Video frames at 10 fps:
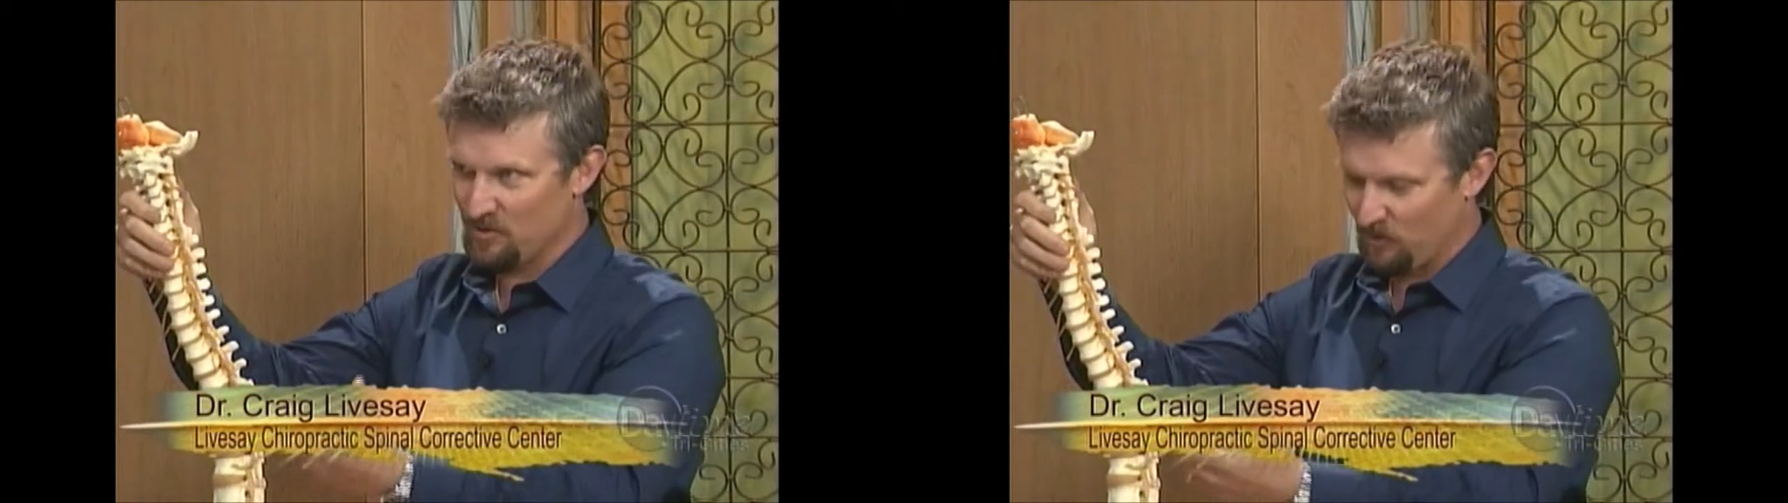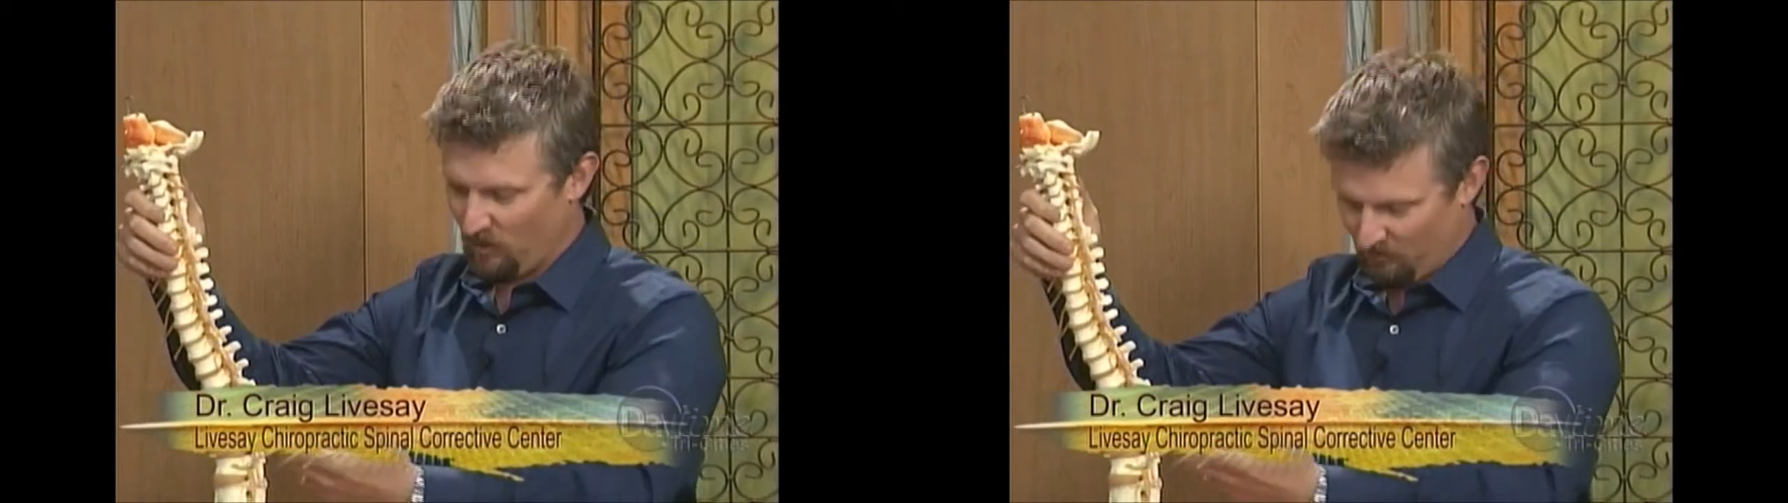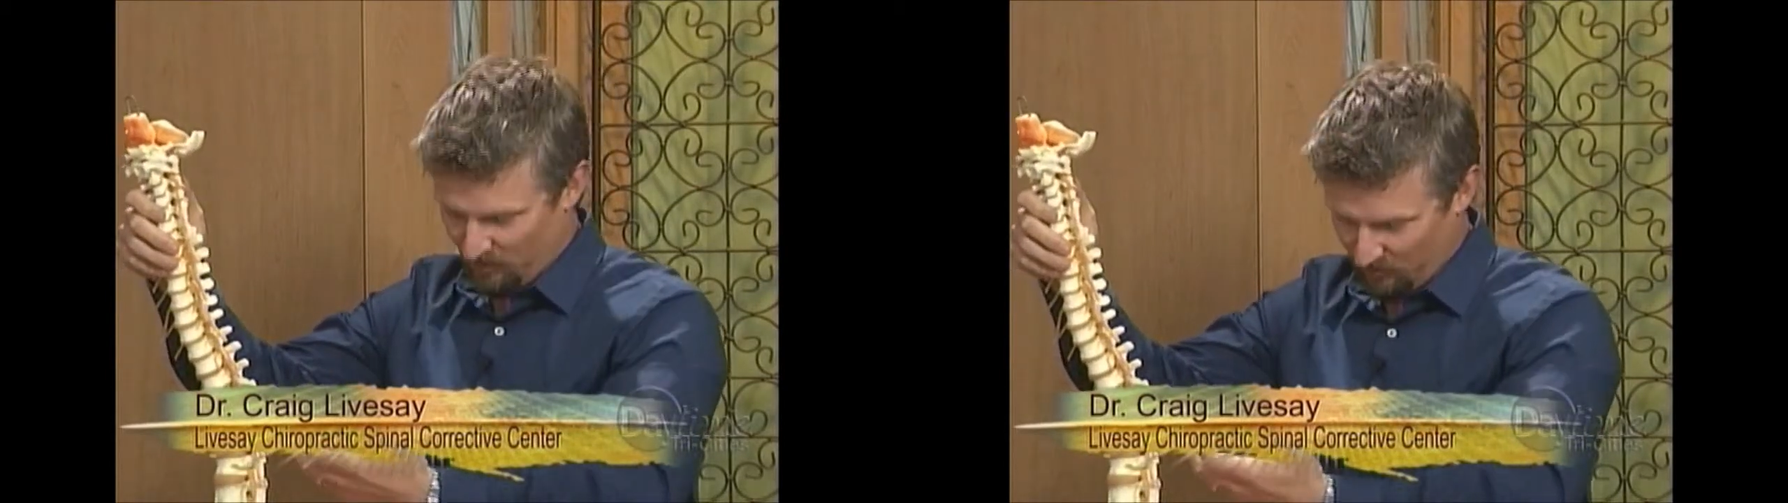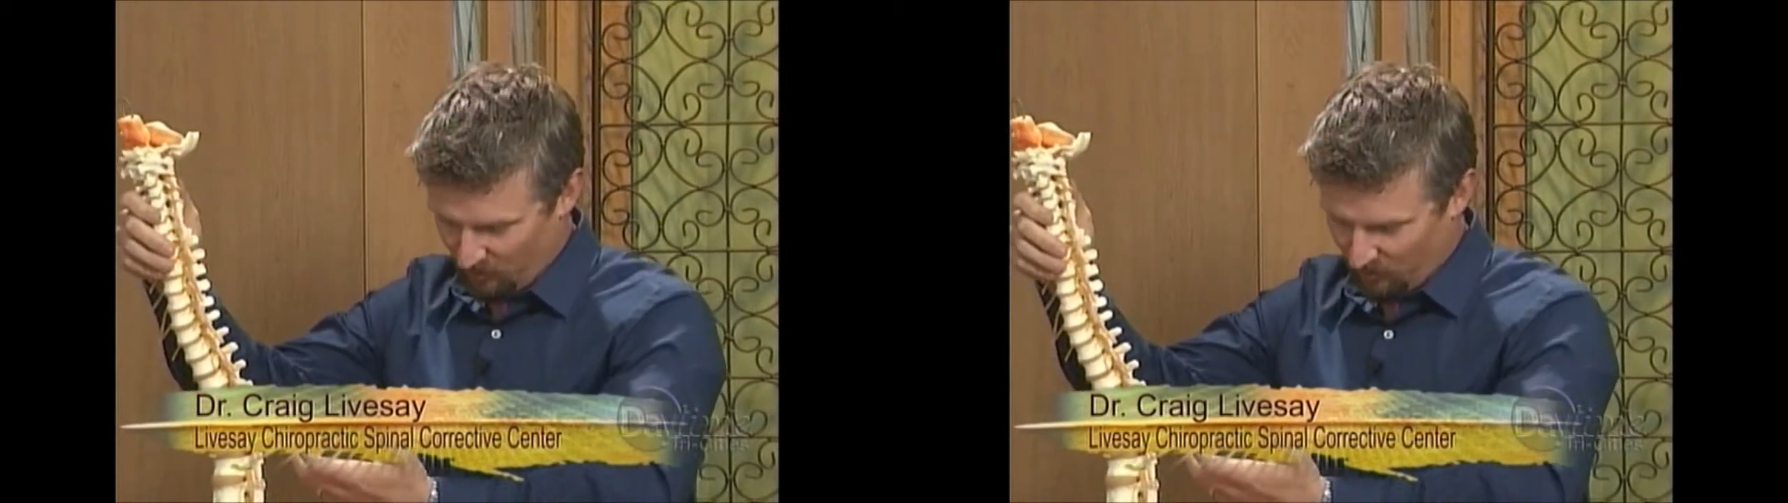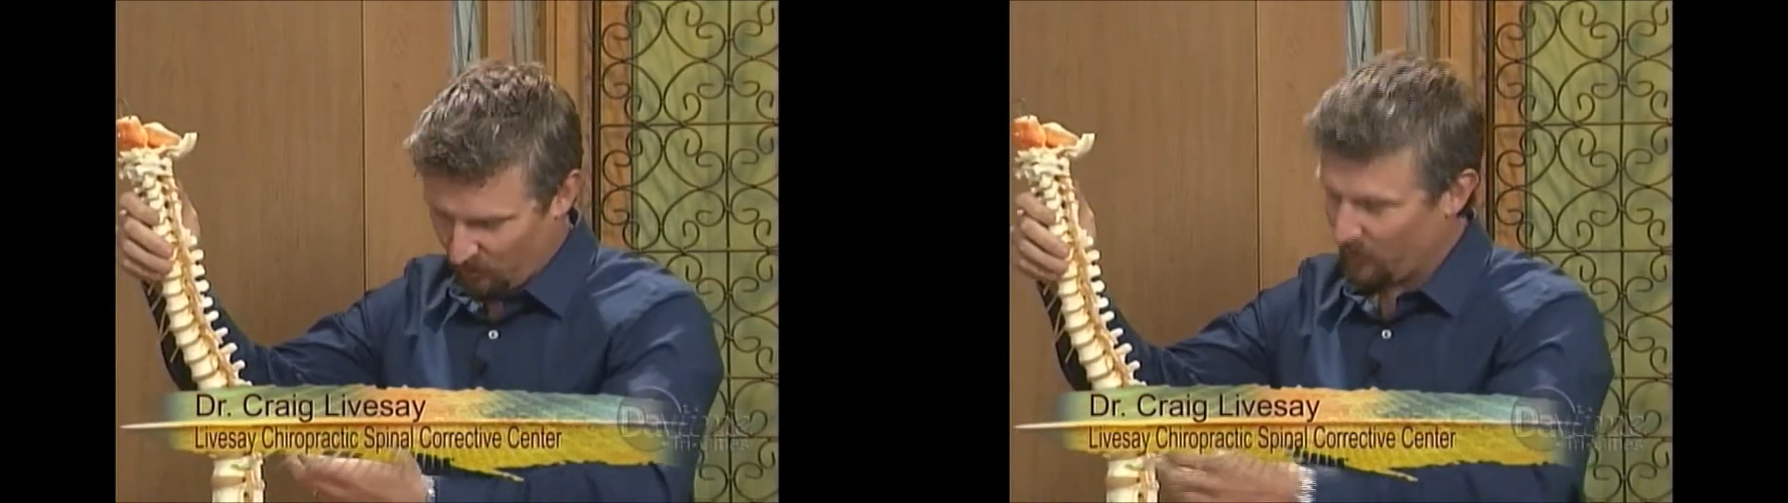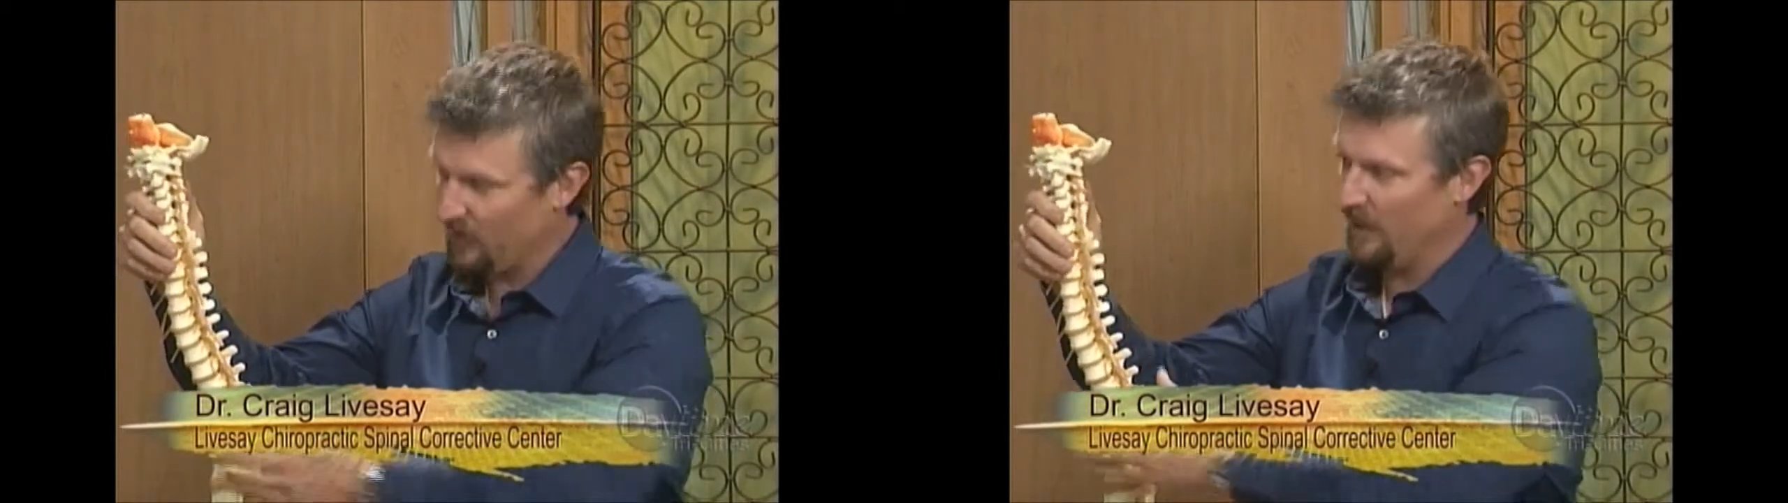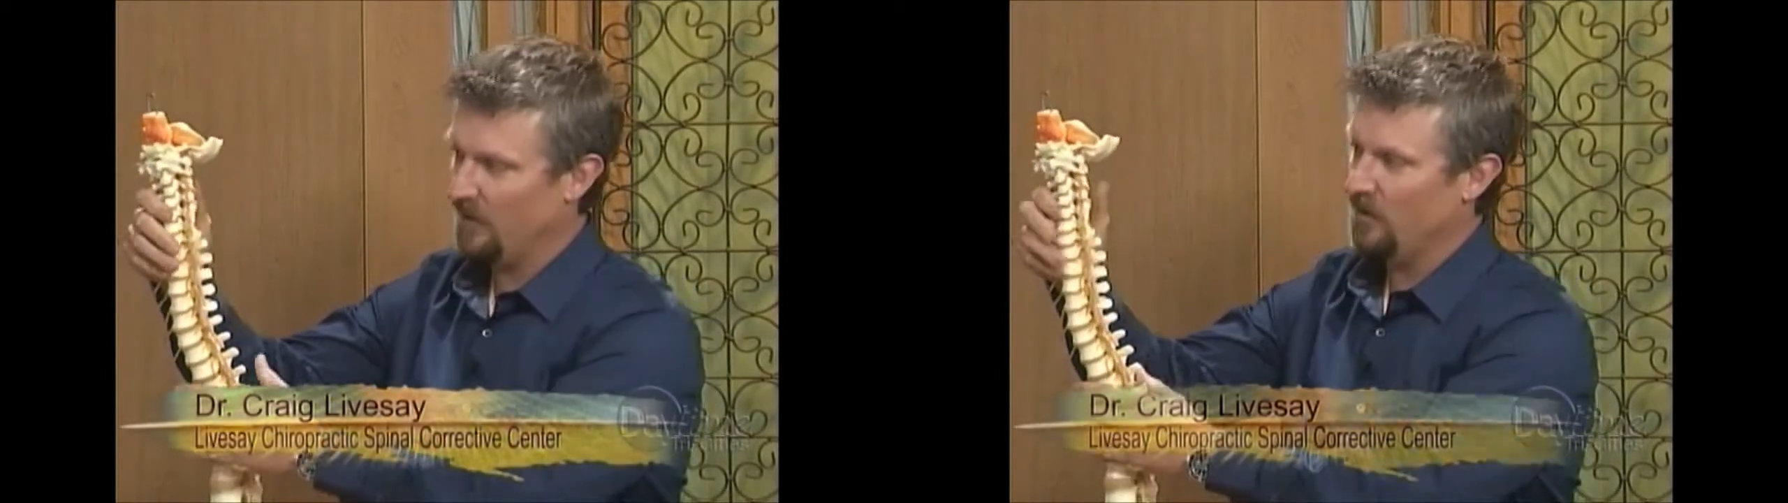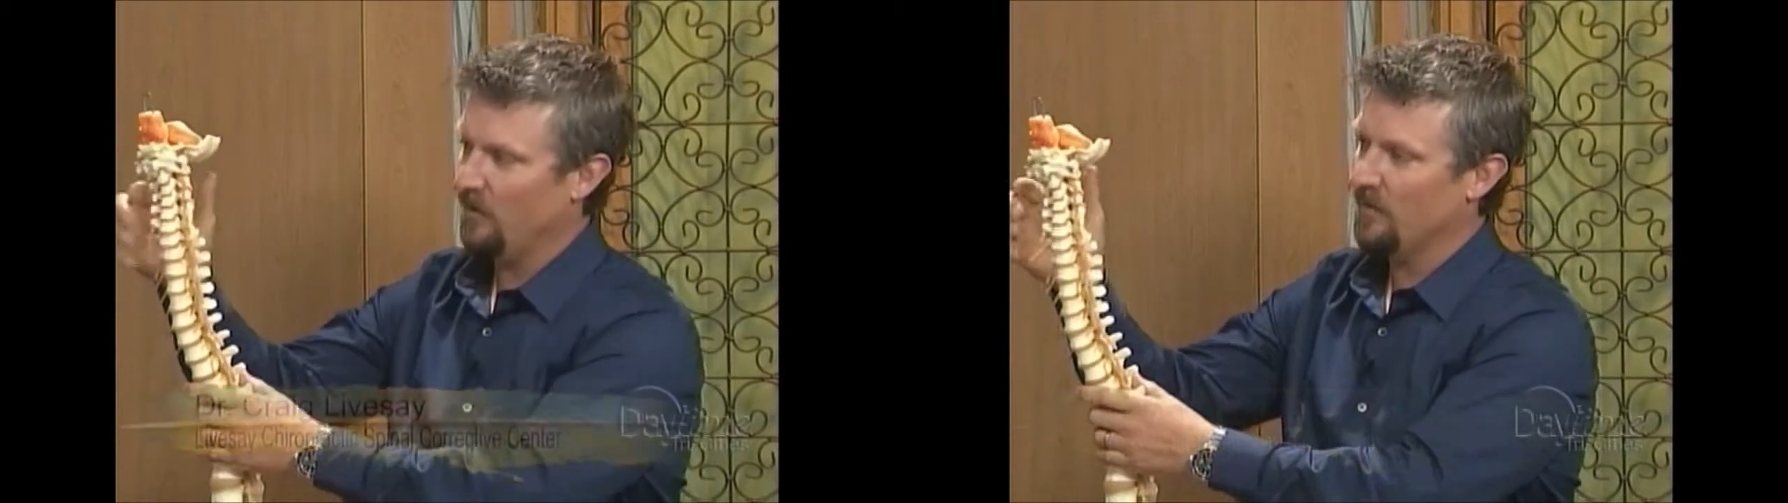smartphone, they're looking
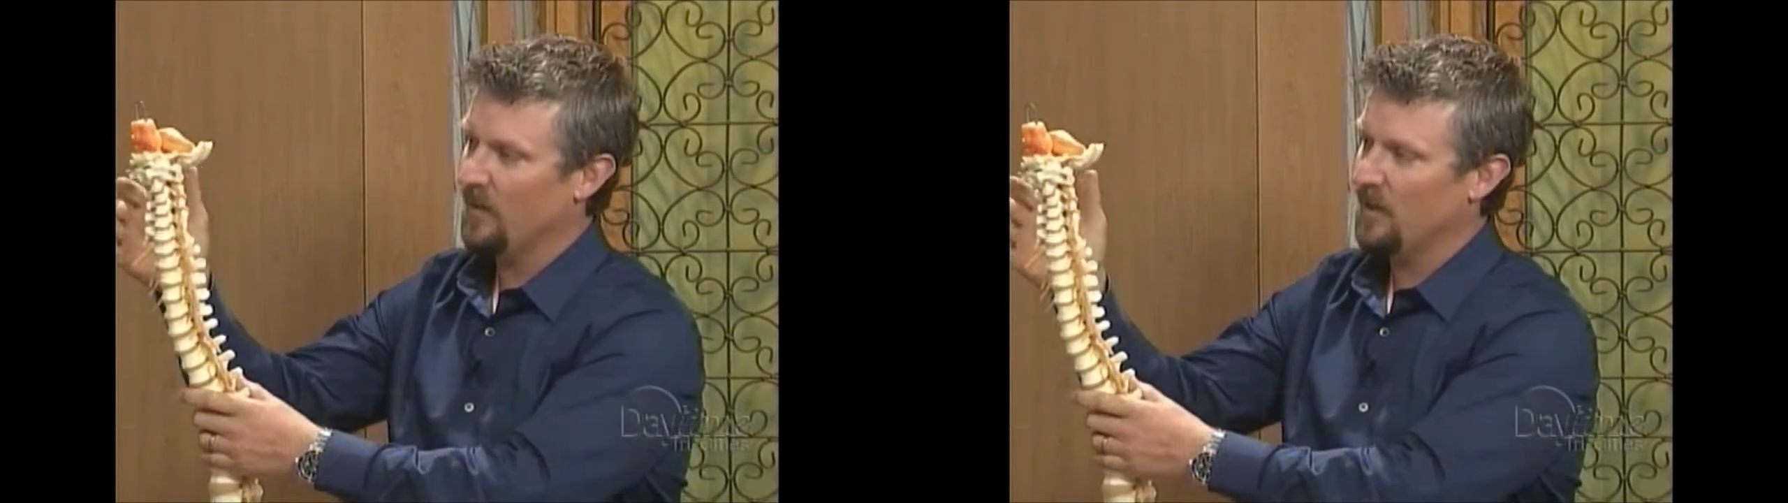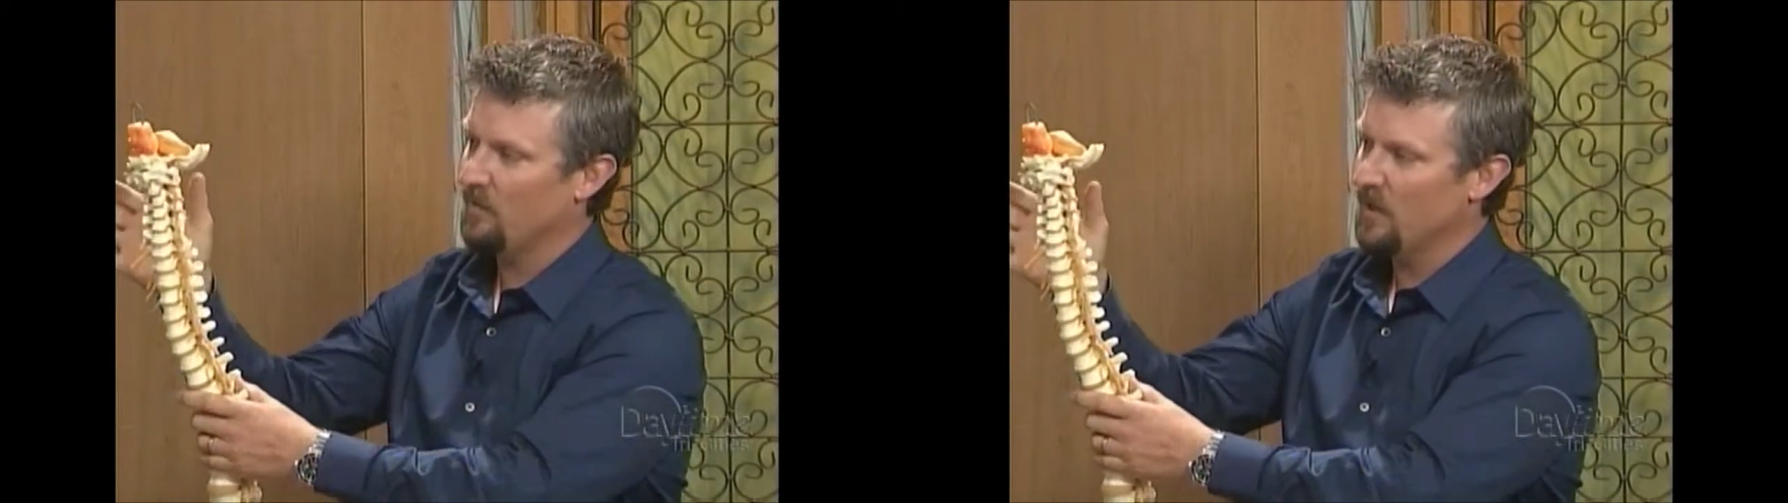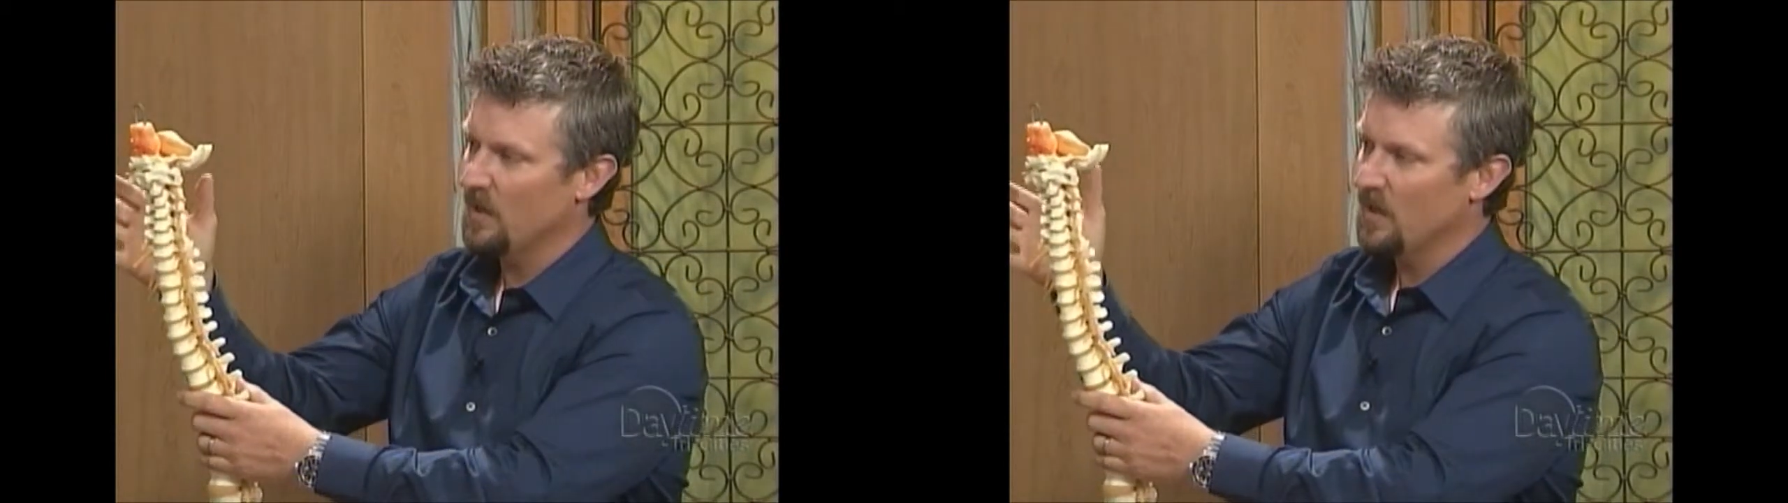down all the time.